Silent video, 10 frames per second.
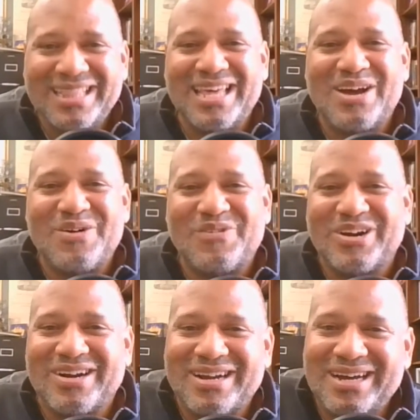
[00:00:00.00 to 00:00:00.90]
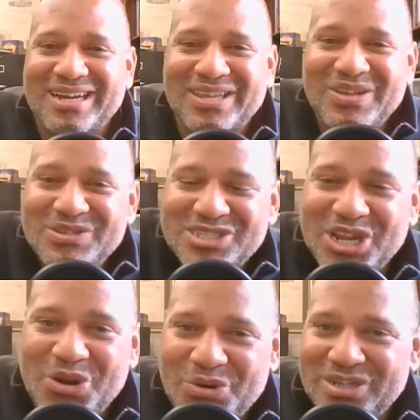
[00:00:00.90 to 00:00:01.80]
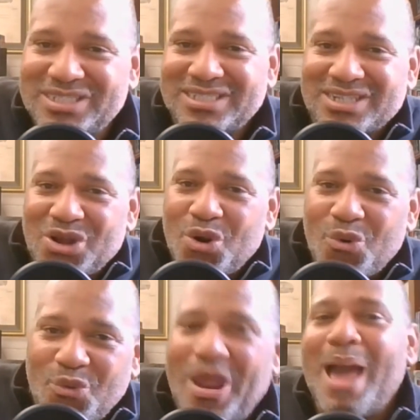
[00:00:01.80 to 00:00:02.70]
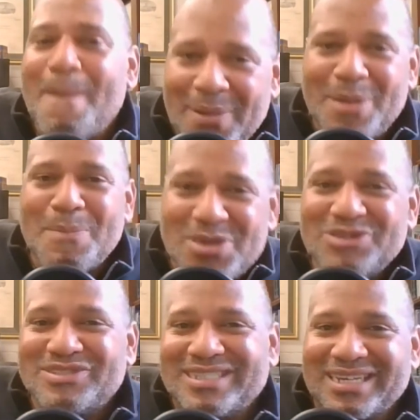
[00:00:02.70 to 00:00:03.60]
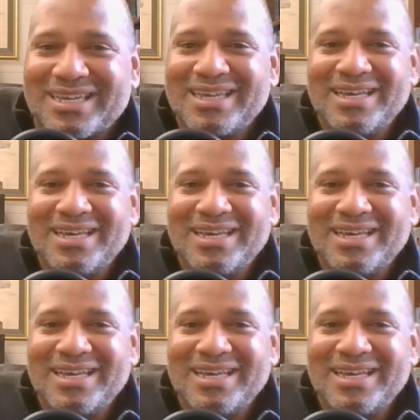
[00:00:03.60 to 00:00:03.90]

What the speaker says: that were using Christian rap music